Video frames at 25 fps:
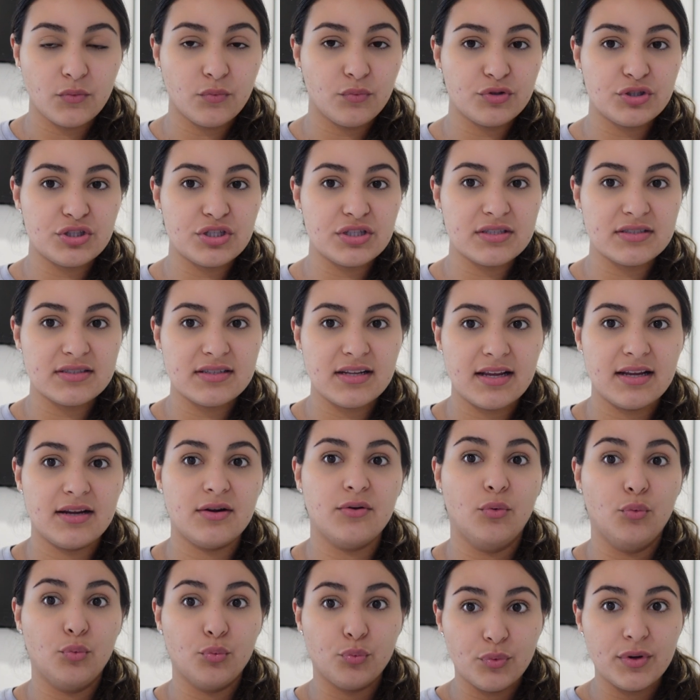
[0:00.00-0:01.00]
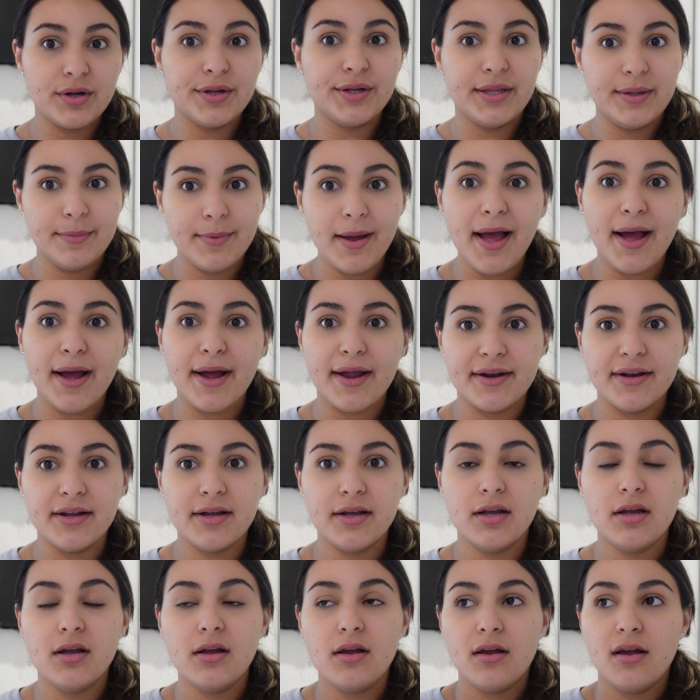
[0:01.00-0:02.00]
she's like really bad
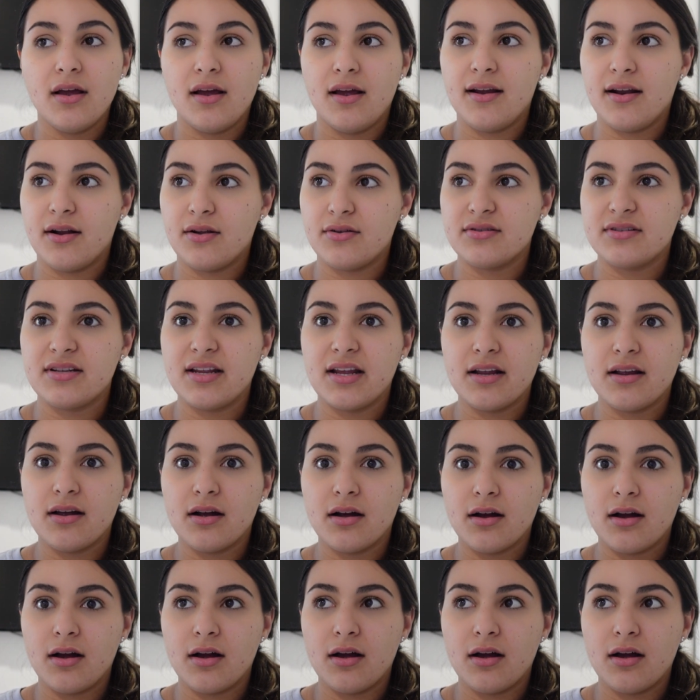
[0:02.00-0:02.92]
and I was like